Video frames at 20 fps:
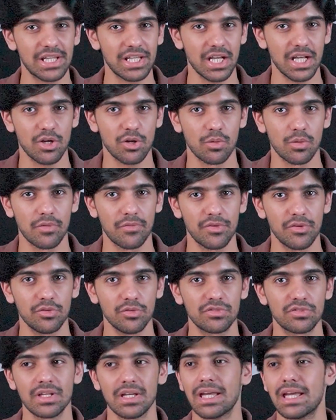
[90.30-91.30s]
AI
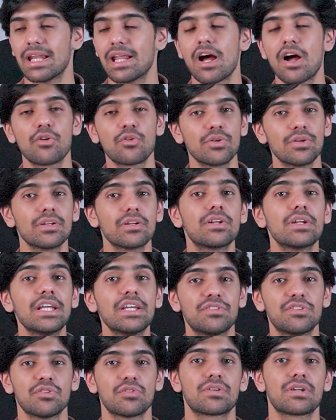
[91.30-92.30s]
overviews, and how to
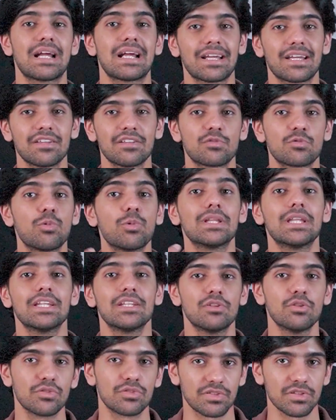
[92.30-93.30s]
increase your rankings
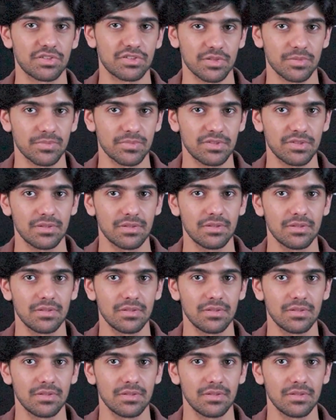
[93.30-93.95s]
within those systems.